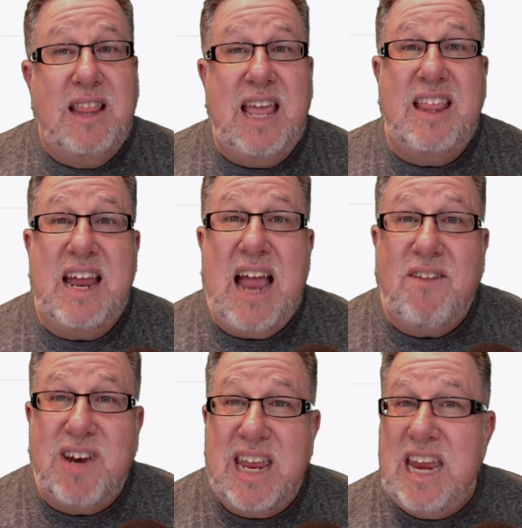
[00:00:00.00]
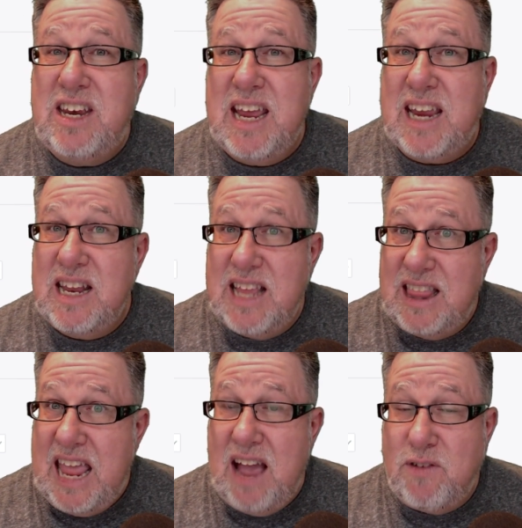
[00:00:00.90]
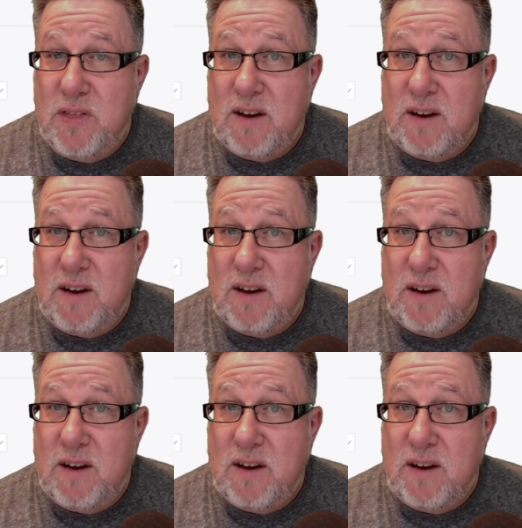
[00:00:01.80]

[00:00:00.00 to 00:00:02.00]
they then have an e-ticket that they have on